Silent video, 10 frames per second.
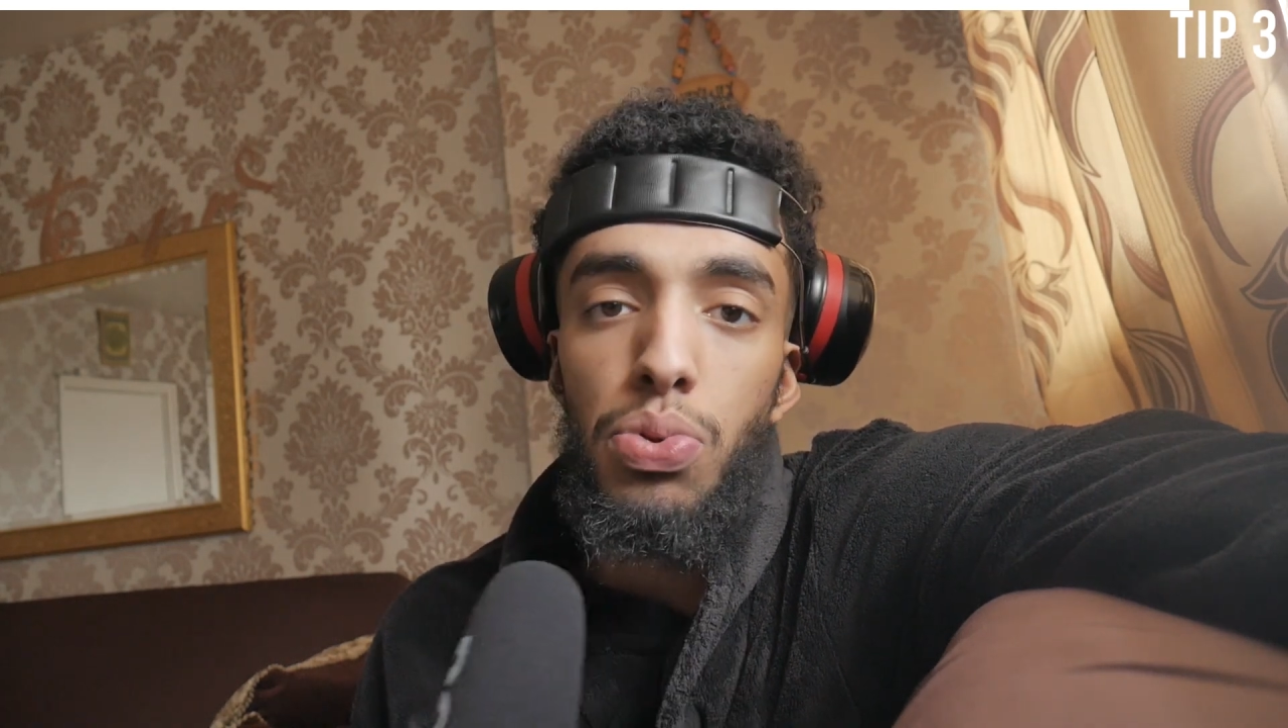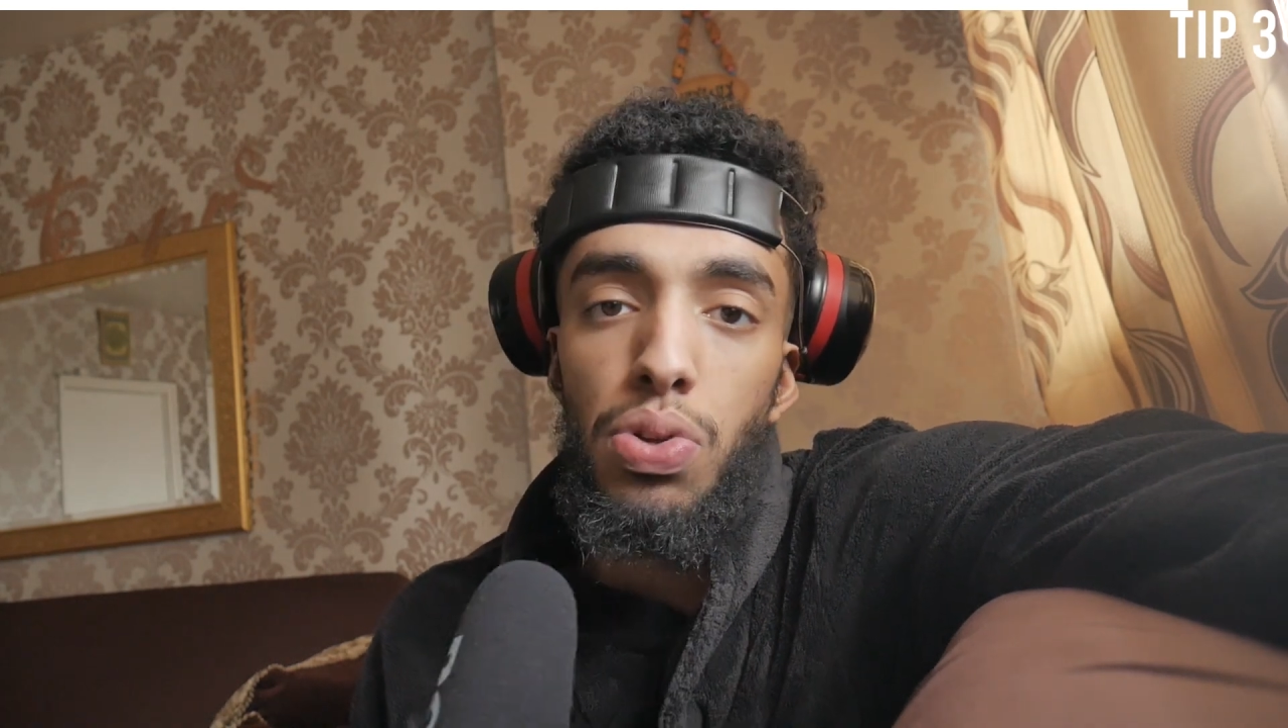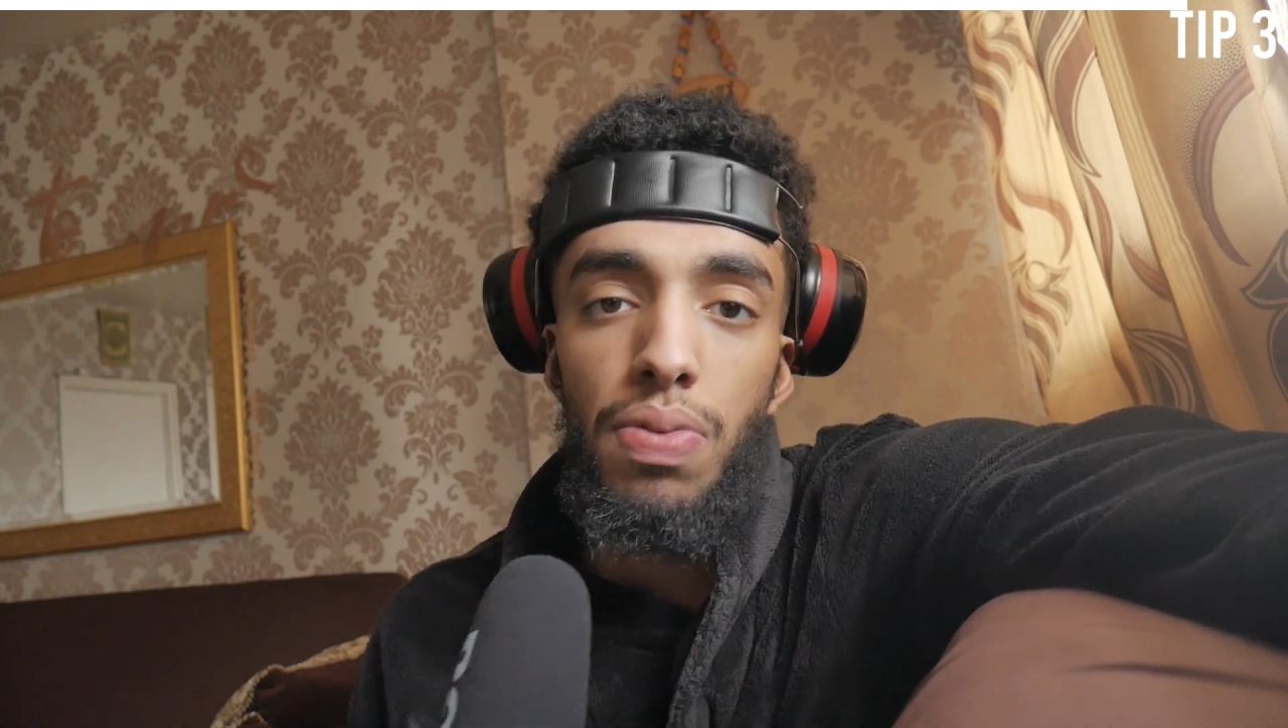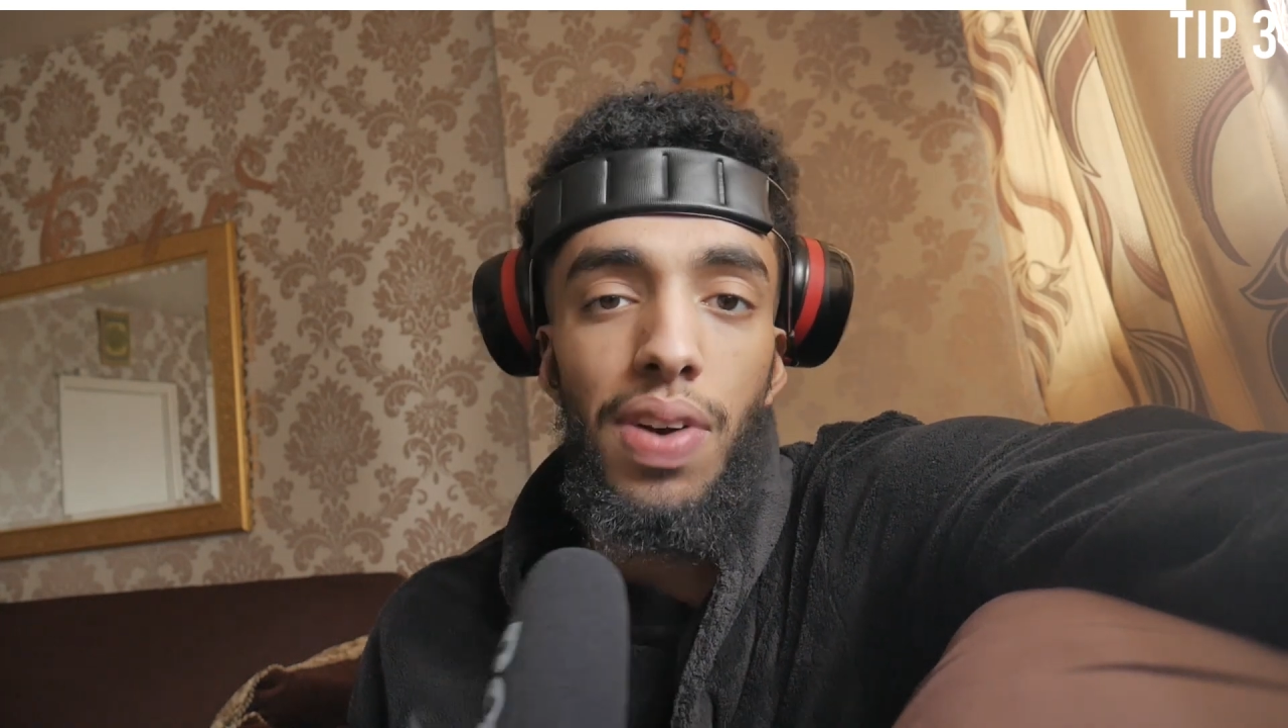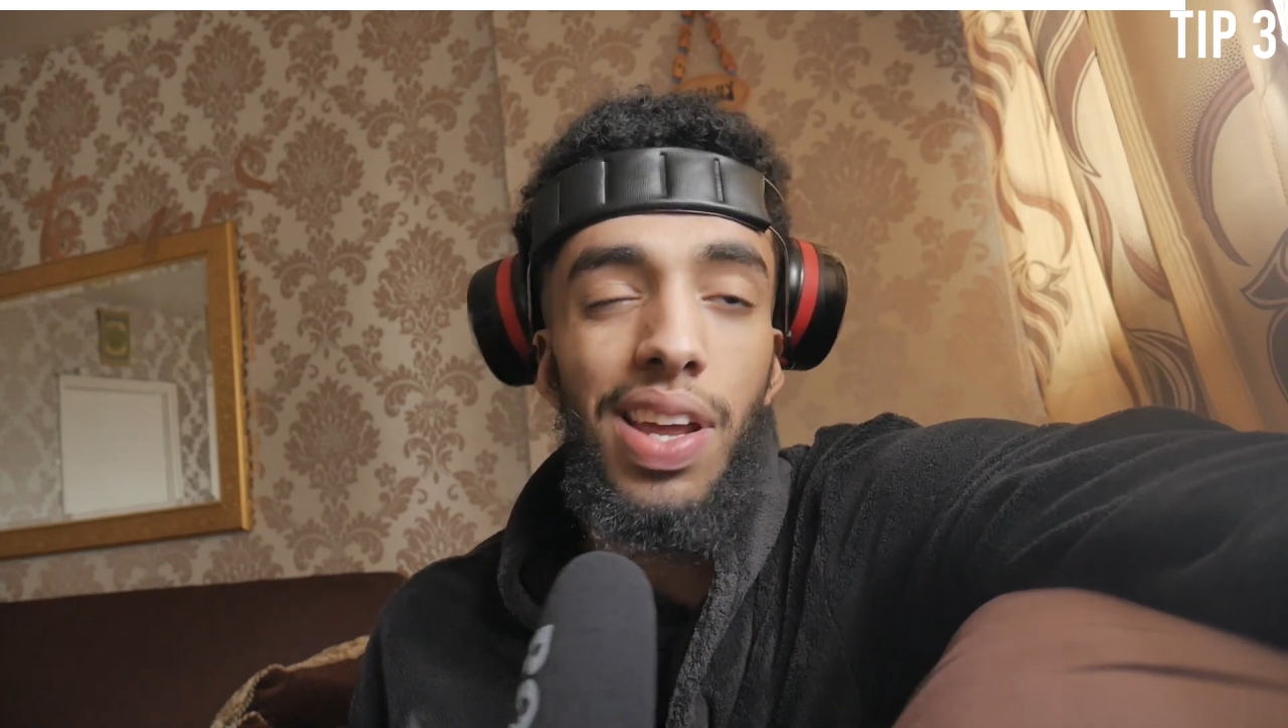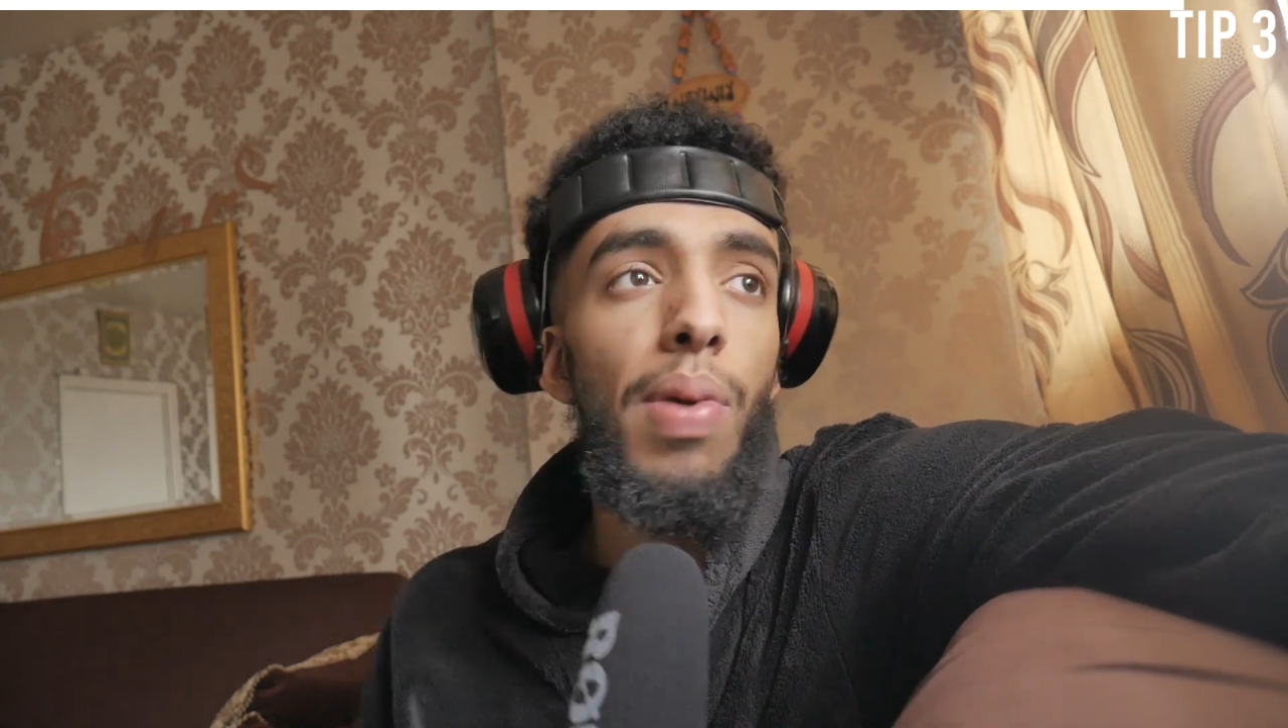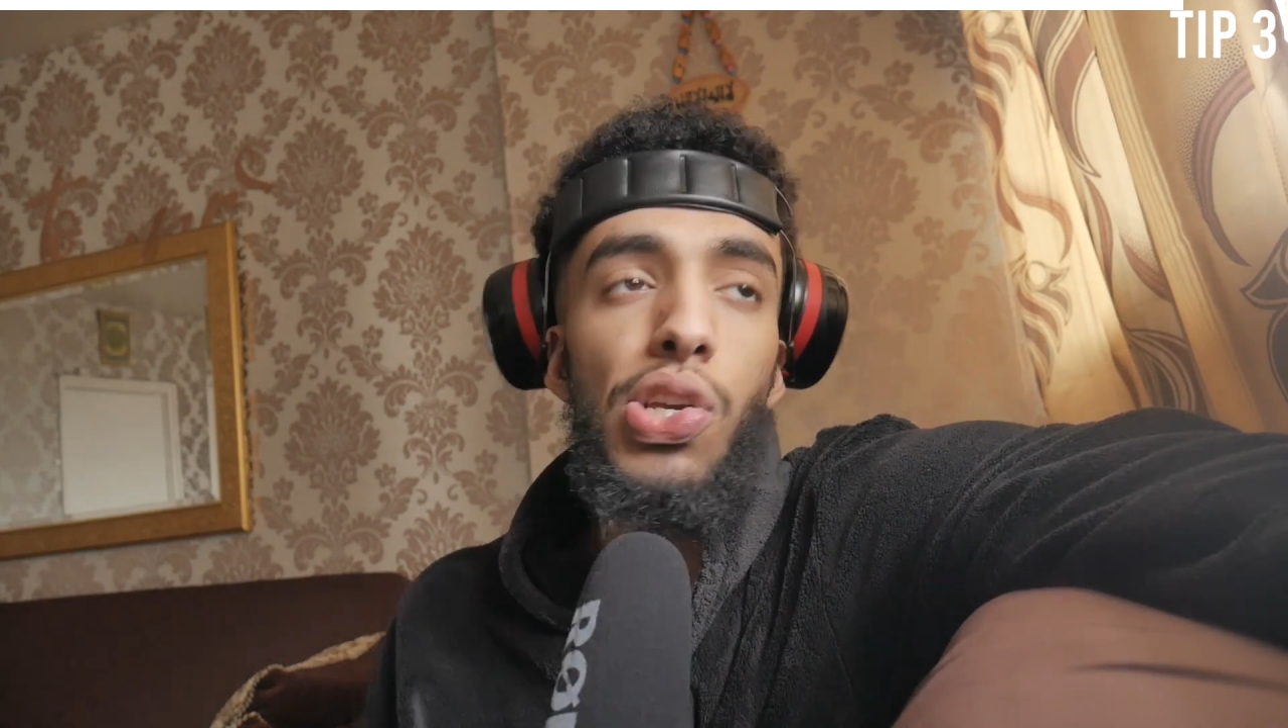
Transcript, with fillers: as you find,